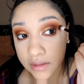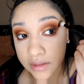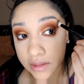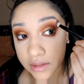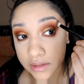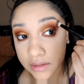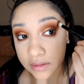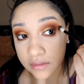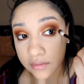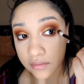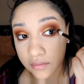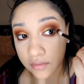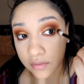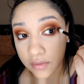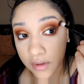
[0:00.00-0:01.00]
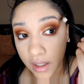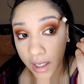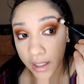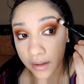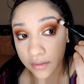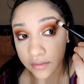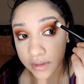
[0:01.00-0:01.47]
just
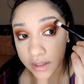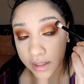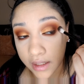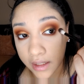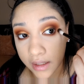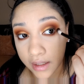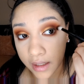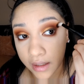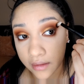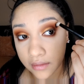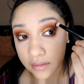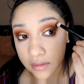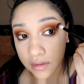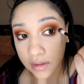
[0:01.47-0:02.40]
rounding it out